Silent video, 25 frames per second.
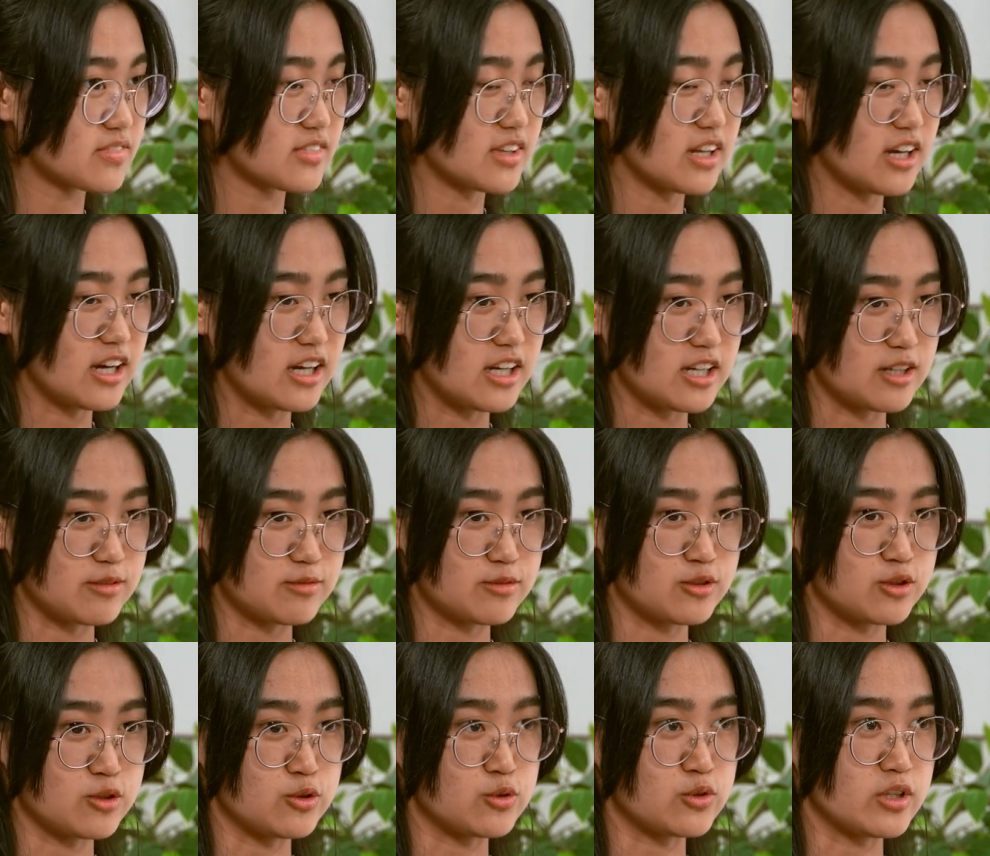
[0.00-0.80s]
I have
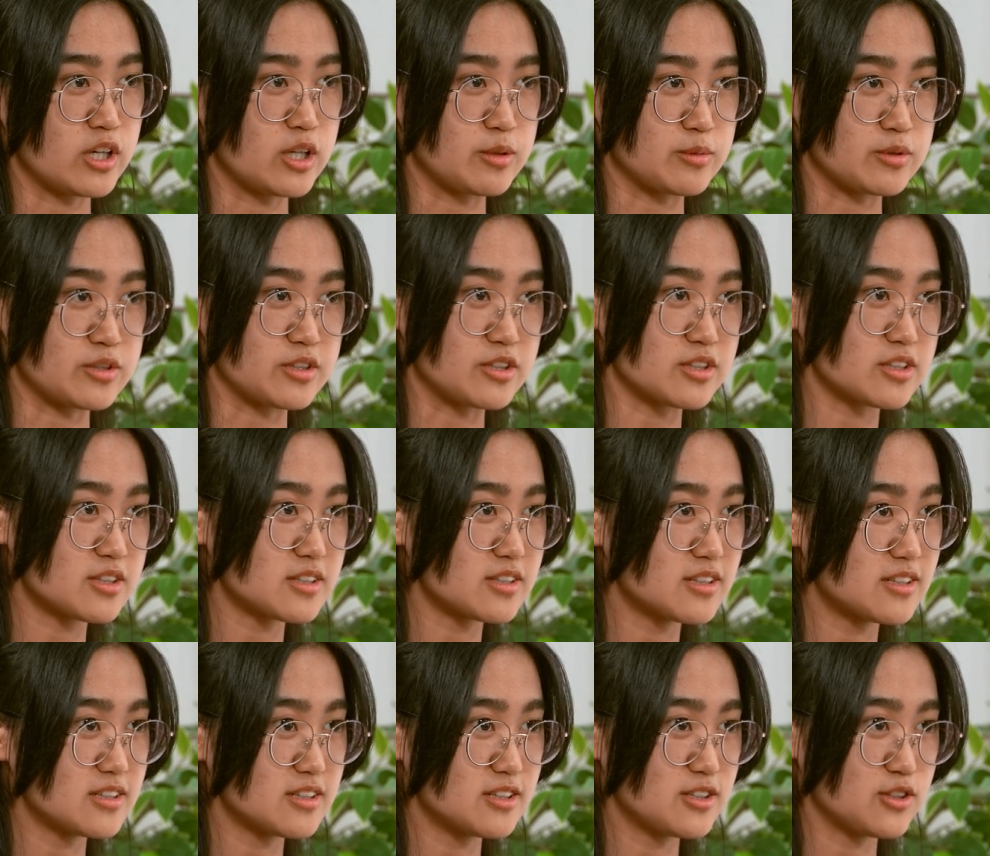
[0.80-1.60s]
2 timers
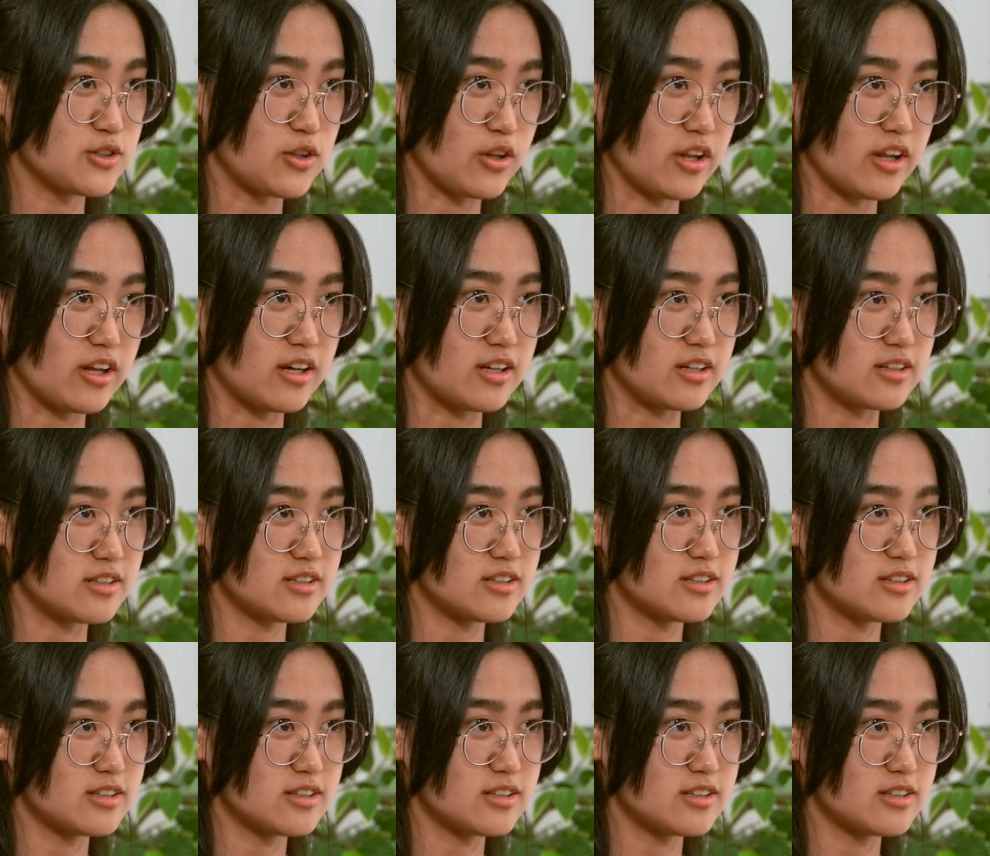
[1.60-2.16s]
so that,